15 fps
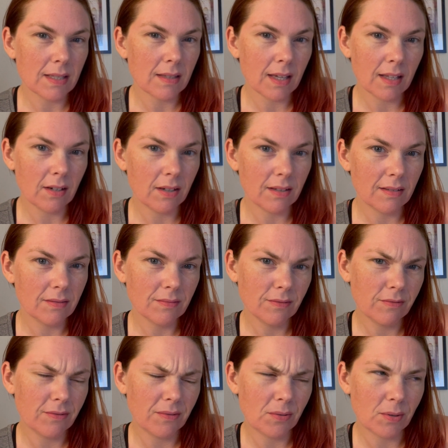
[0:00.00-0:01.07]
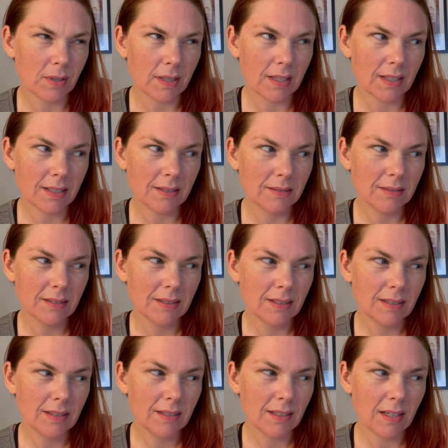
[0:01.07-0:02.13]
later for,
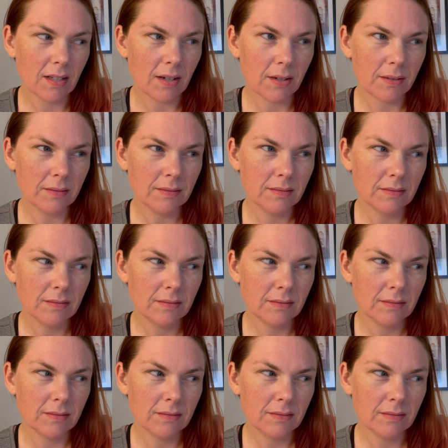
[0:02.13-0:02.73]
you know,